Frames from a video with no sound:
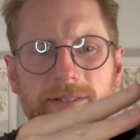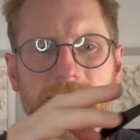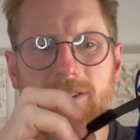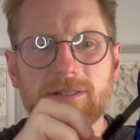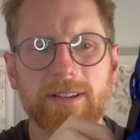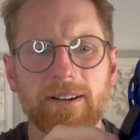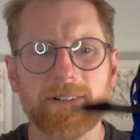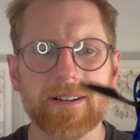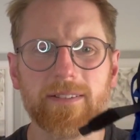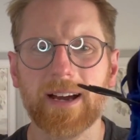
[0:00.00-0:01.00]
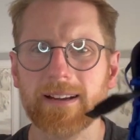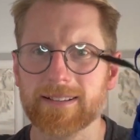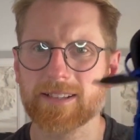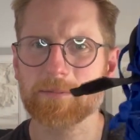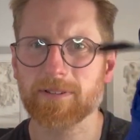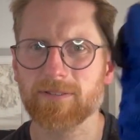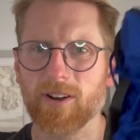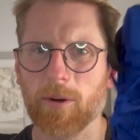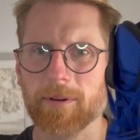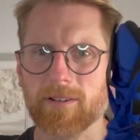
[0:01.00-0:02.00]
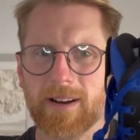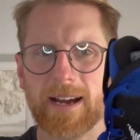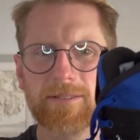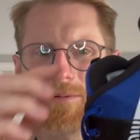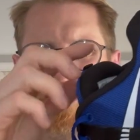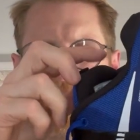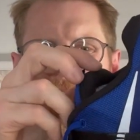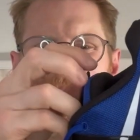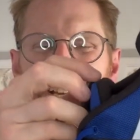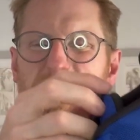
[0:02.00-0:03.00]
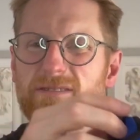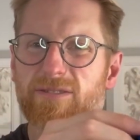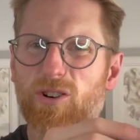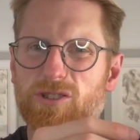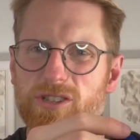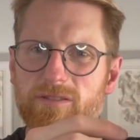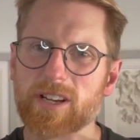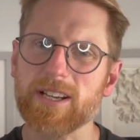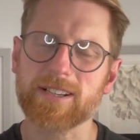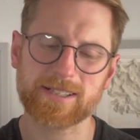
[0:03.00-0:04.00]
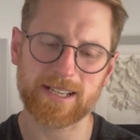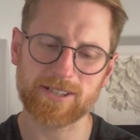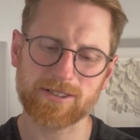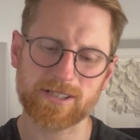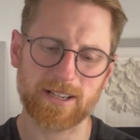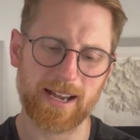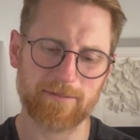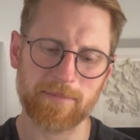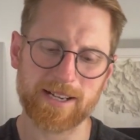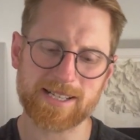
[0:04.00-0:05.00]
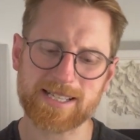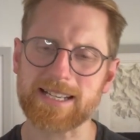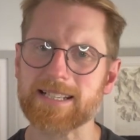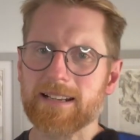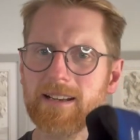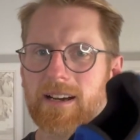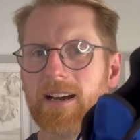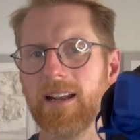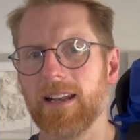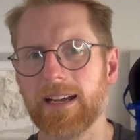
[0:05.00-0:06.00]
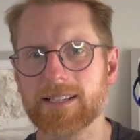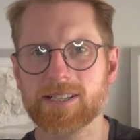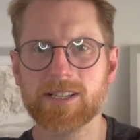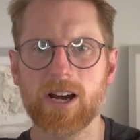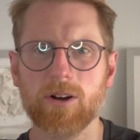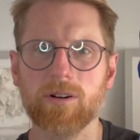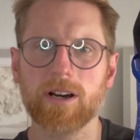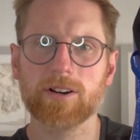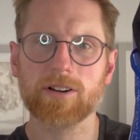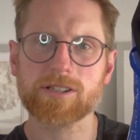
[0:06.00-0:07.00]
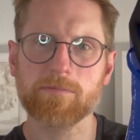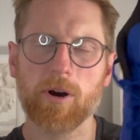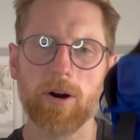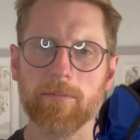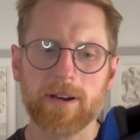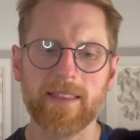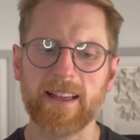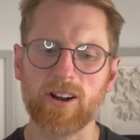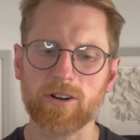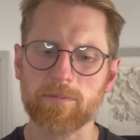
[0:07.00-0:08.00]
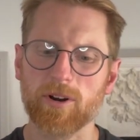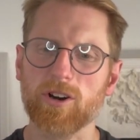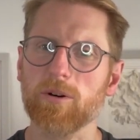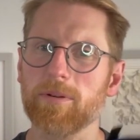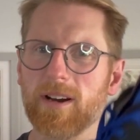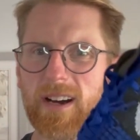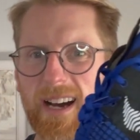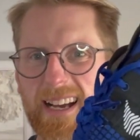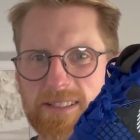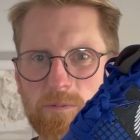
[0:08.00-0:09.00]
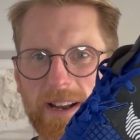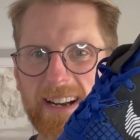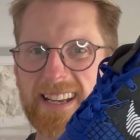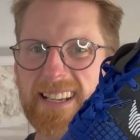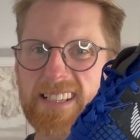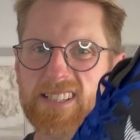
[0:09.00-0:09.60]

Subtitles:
you do get rid of that, it's going to be flopping around, which is unfortunate really, because I used to have mine sitting like so across the bottom, and then I would put it up as and when I needed